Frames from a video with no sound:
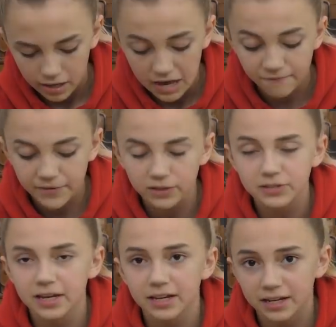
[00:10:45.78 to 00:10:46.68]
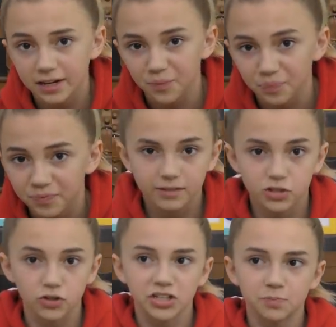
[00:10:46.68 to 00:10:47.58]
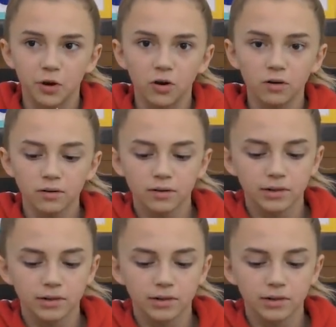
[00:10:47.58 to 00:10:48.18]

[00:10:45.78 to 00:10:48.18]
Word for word: It feels like a stress ball,